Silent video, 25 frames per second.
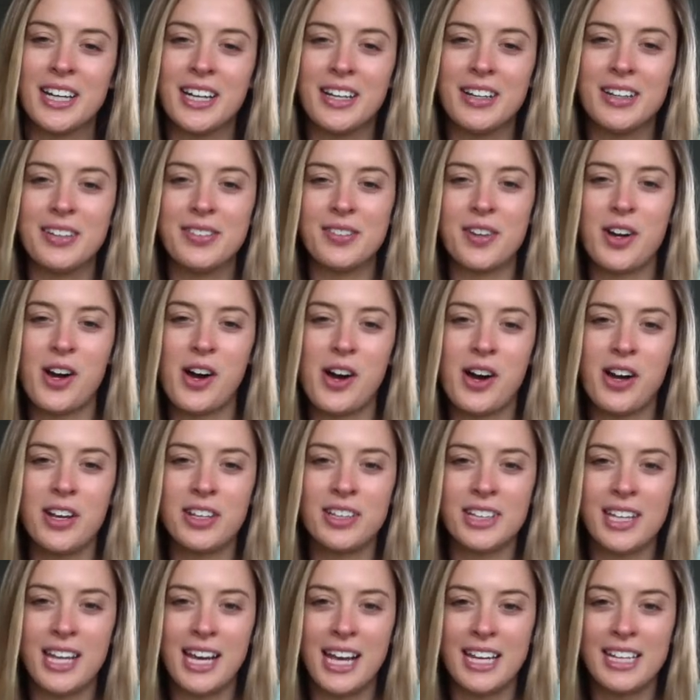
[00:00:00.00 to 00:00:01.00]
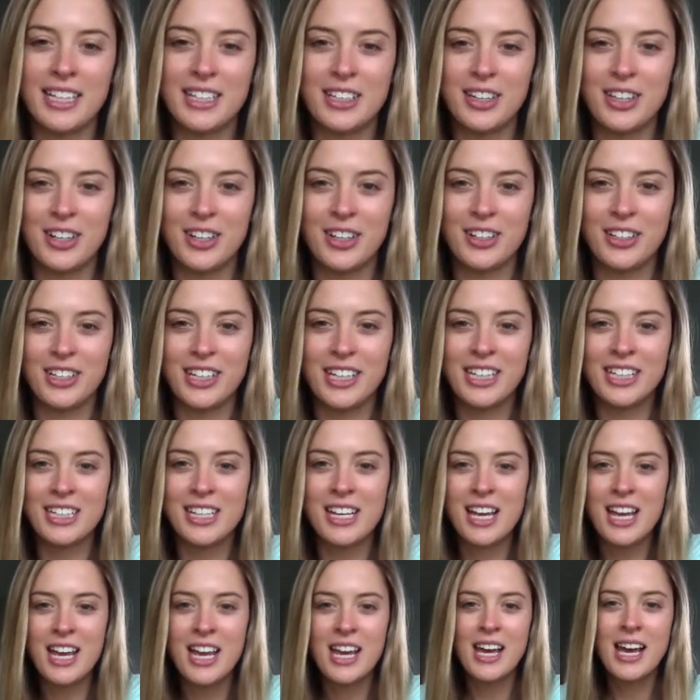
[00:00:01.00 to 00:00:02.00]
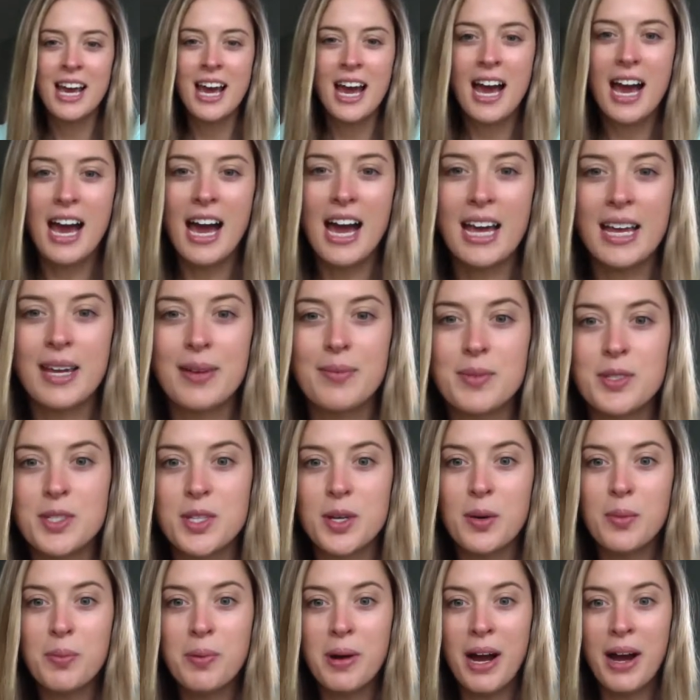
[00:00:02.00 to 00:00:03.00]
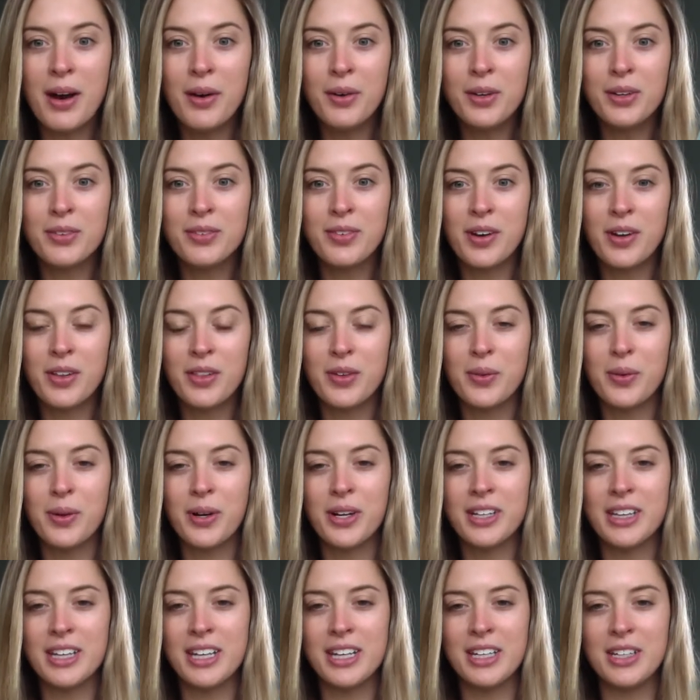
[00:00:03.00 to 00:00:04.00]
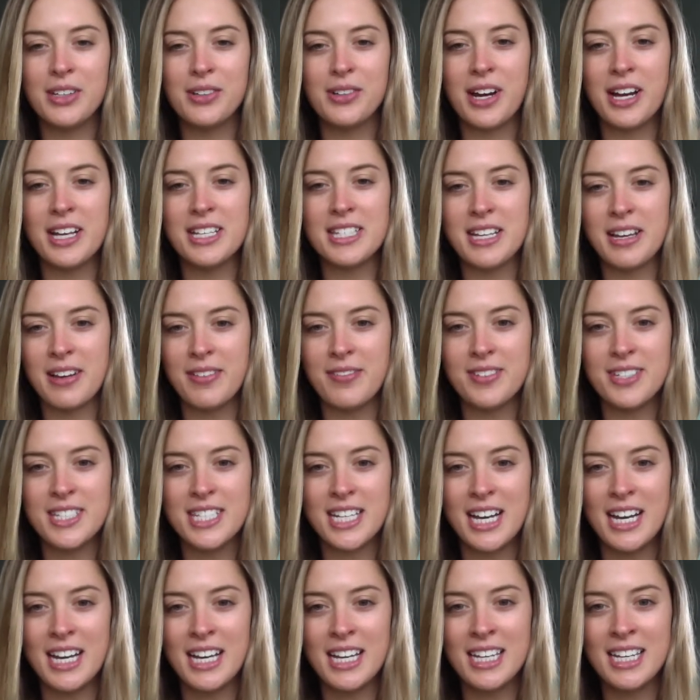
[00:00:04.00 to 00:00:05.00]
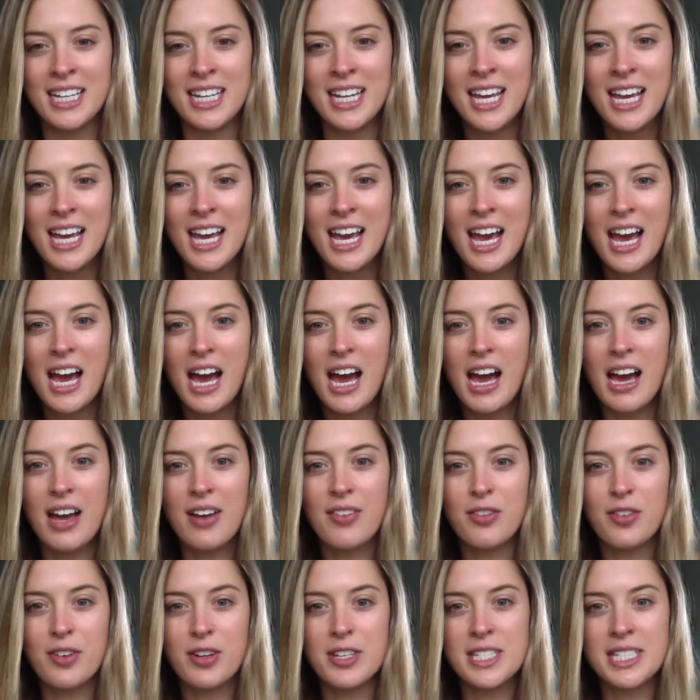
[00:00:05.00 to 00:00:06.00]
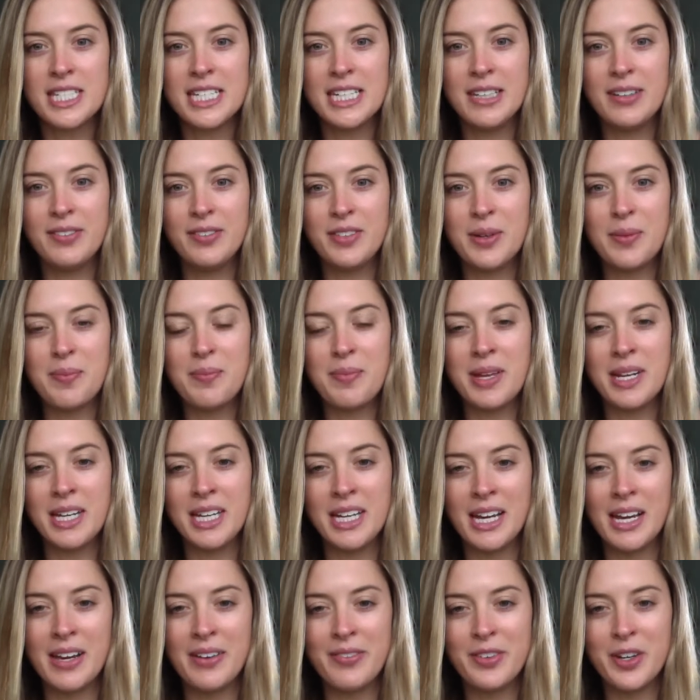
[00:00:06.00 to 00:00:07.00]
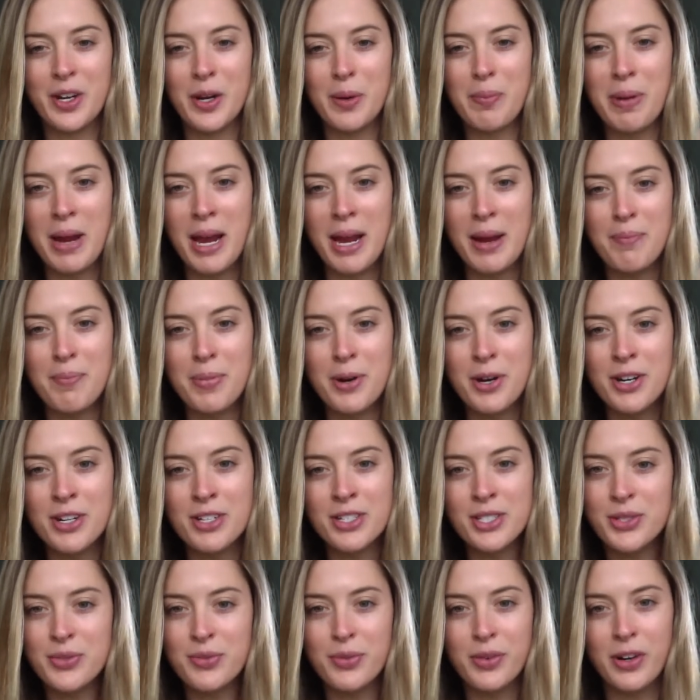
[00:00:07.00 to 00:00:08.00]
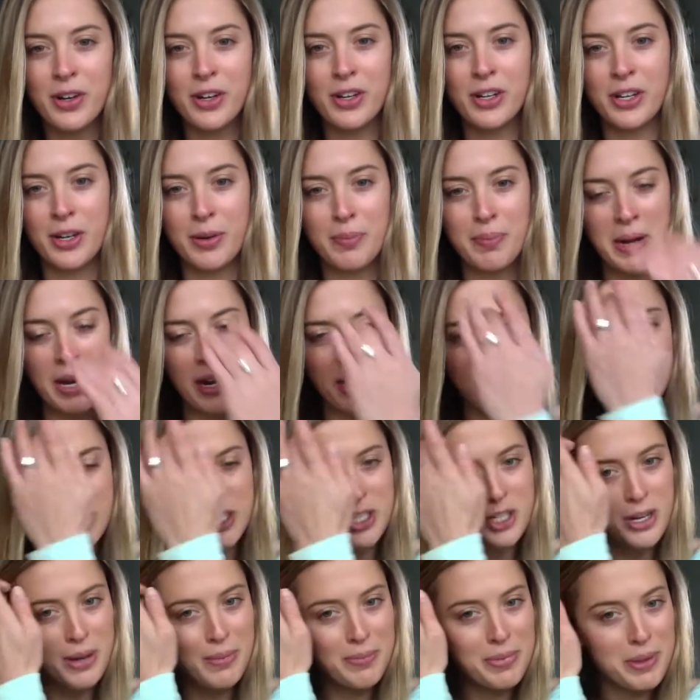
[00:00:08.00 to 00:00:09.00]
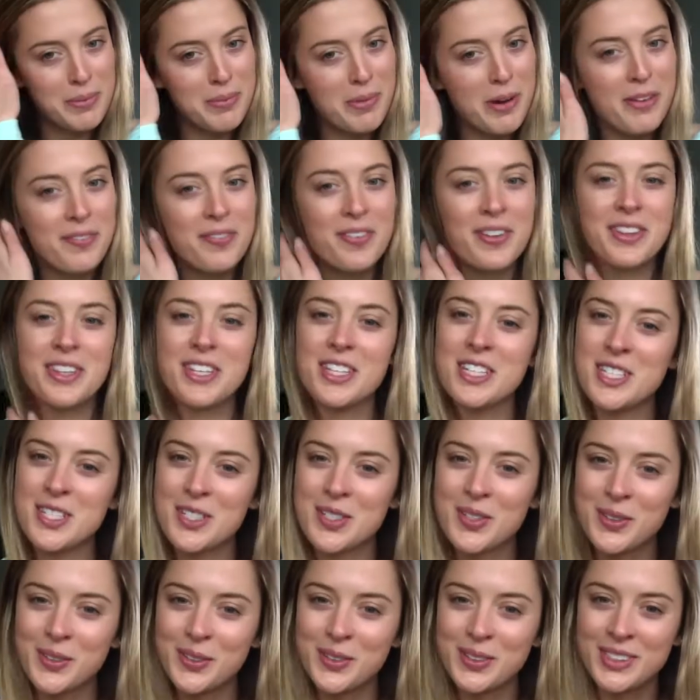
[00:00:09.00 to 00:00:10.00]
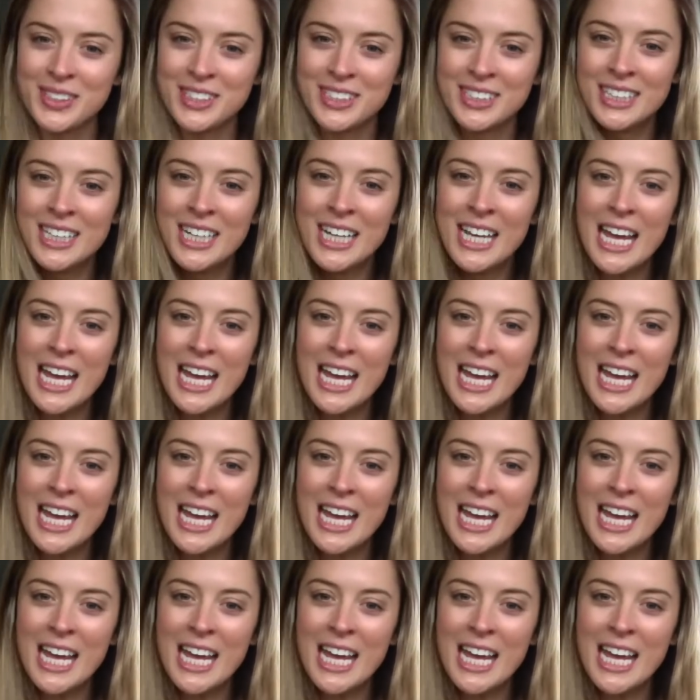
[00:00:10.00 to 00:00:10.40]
of online learning. I am so proud of all the work that you guys have done. I've received many of your papers where your parents dropped them off at the school,